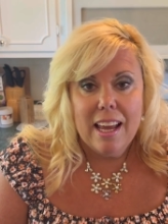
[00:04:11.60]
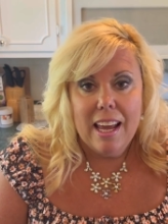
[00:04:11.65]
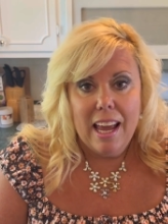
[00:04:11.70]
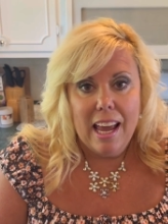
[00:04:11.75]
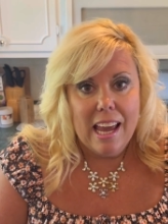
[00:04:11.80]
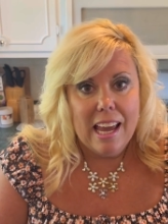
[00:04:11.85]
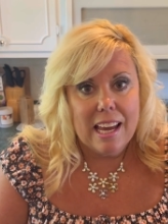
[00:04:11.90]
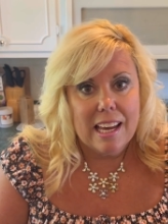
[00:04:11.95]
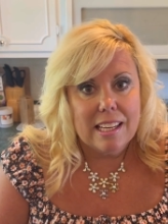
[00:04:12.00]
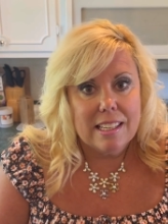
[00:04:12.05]

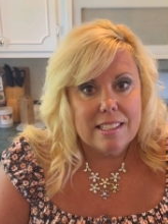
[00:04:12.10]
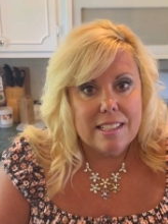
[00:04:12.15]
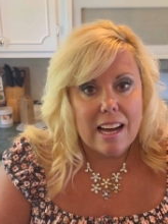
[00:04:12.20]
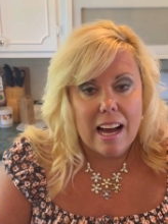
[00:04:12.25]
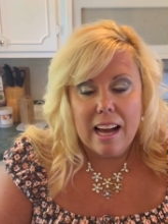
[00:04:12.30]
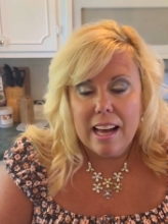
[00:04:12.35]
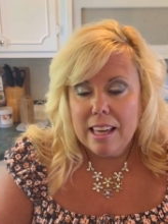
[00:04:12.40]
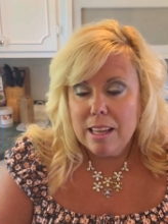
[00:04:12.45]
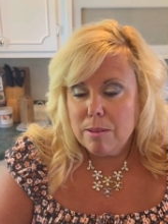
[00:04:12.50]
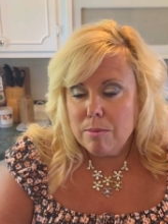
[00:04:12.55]
And
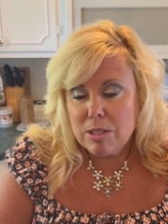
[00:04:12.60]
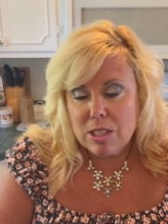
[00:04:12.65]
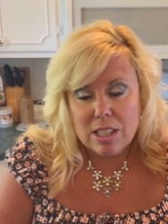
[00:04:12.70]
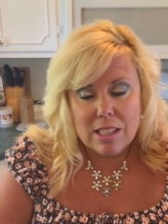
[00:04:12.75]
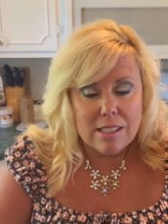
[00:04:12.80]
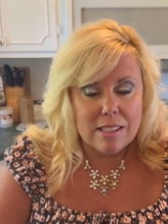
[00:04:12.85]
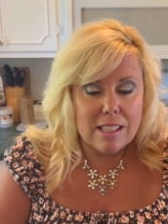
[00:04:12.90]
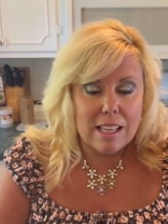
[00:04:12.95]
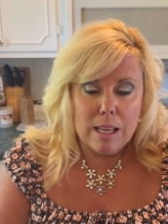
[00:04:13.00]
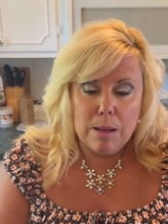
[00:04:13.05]
I am
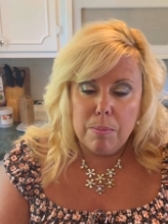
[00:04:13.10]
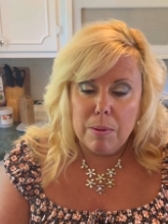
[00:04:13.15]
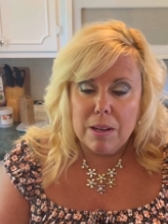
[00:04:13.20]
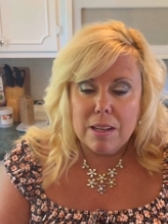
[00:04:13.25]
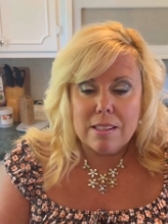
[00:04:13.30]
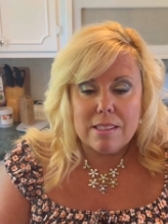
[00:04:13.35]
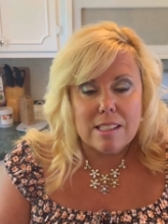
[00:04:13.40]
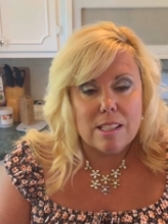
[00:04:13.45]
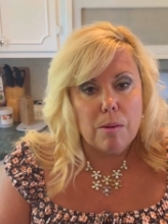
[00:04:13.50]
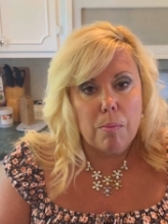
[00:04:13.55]
just keeping
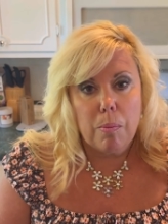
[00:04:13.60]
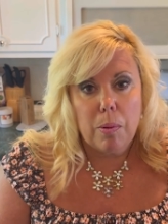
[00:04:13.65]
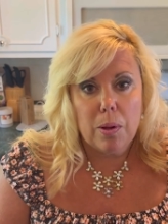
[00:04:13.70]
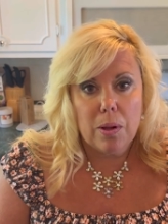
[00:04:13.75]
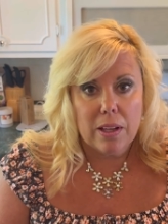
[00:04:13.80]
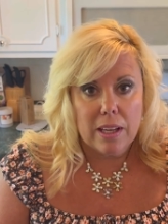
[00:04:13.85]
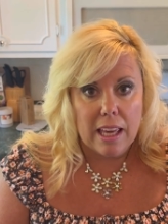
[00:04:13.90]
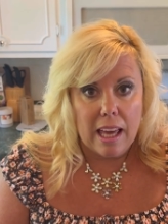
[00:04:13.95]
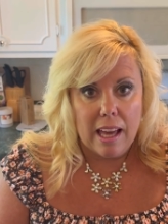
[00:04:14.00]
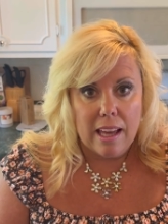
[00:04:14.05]
it simple
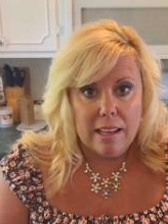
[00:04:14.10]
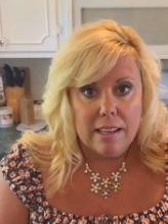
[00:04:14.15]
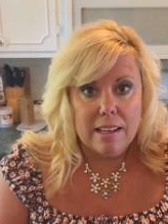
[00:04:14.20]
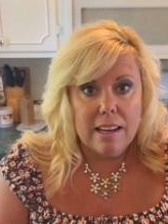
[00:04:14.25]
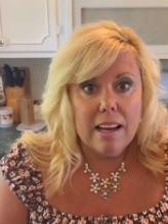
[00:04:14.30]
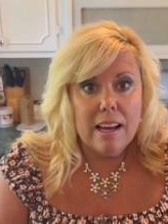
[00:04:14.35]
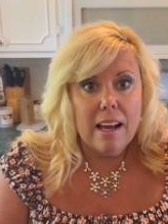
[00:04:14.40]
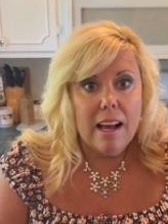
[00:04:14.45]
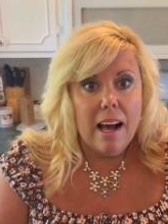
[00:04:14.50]
again.